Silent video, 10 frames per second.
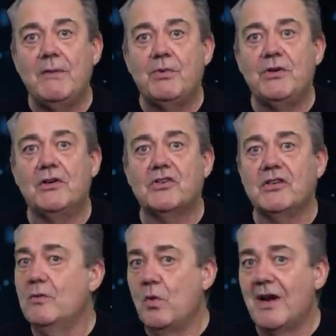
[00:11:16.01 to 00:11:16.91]
in
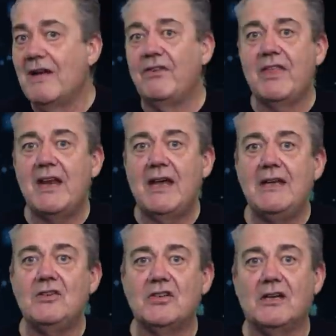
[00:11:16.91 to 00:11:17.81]
production, whatever their
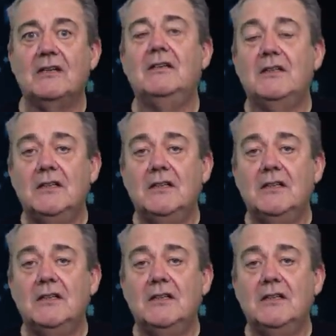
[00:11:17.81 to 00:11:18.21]
nature,